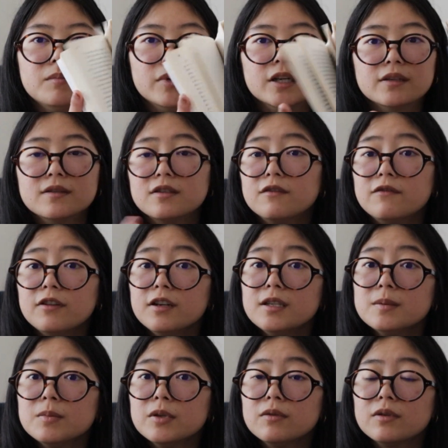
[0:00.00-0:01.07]
but so far
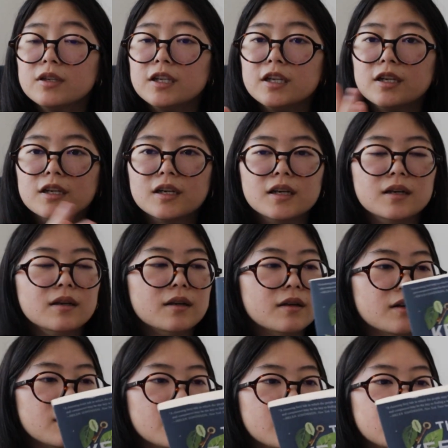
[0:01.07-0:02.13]
it's been really good.
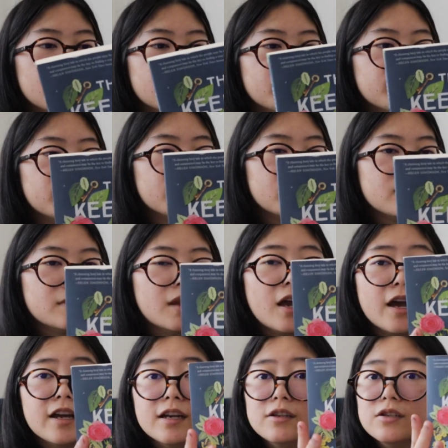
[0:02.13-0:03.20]

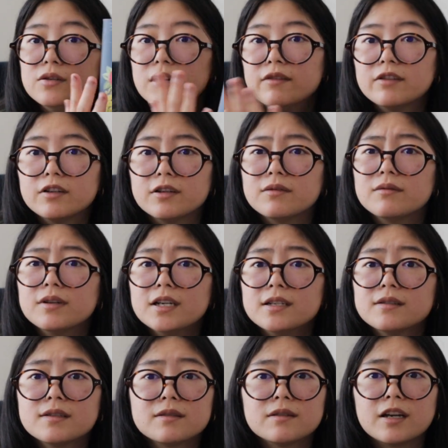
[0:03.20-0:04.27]
I do have a
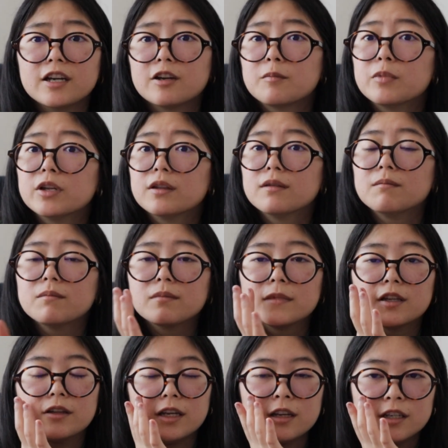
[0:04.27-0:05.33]
Goodreads. I could put
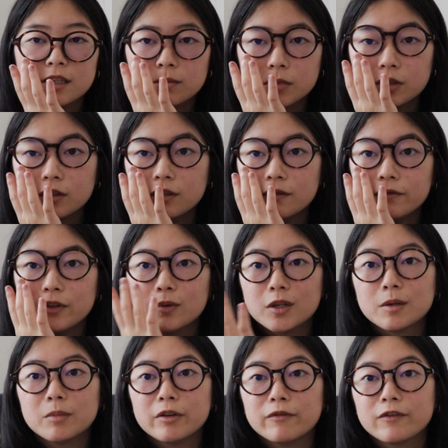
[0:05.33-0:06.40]
the link down below if you
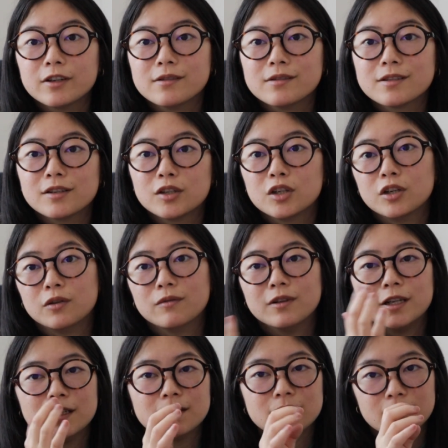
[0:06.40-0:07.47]
want to be friends on
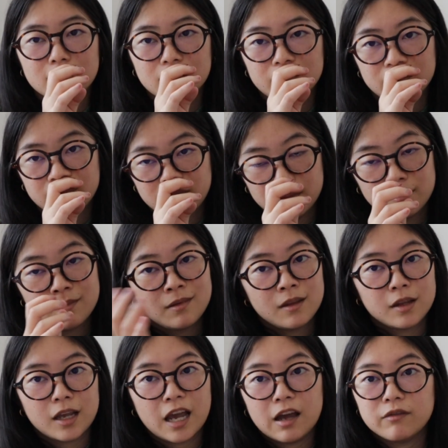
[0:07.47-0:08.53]
Goodreads.
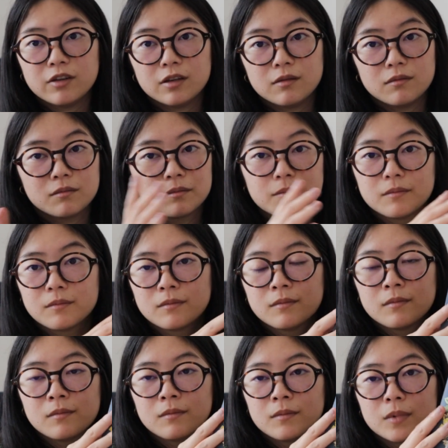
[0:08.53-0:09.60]
Haven't
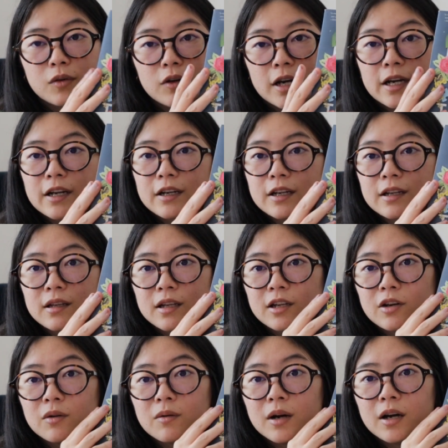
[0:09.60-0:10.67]
read anything
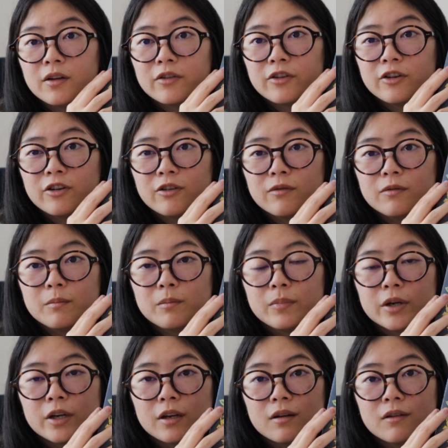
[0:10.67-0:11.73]
in a while though,
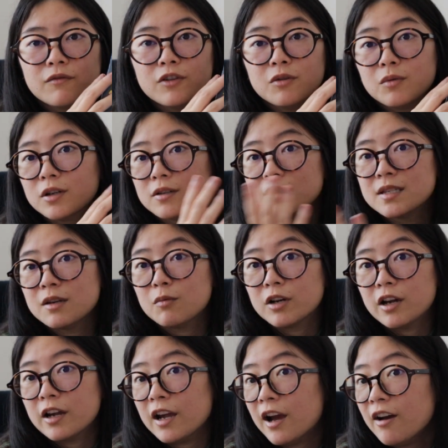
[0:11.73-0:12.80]
but if you want to see
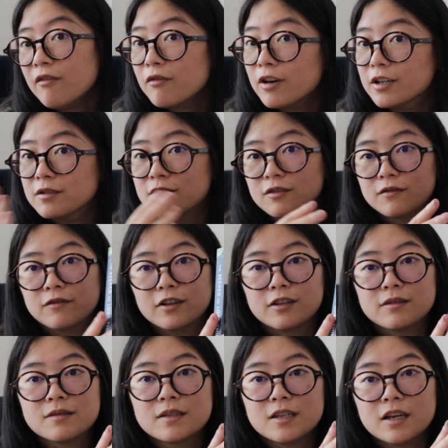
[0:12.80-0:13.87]
what I have read so
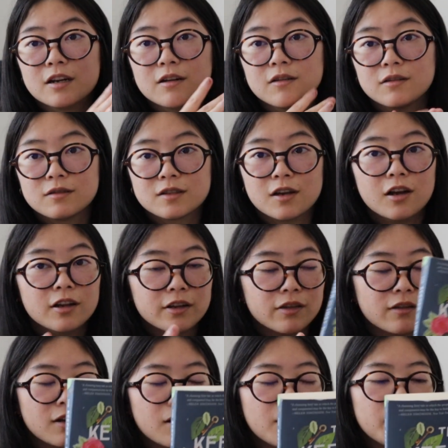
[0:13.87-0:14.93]
far this year, that's all
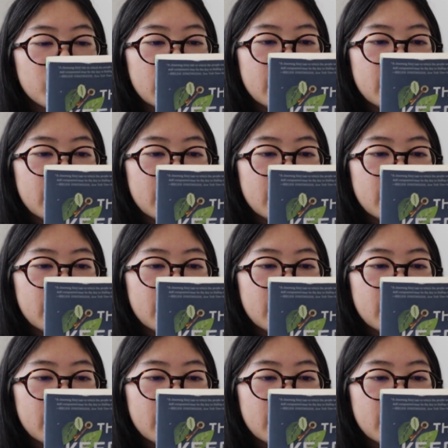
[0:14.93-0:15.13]
in there.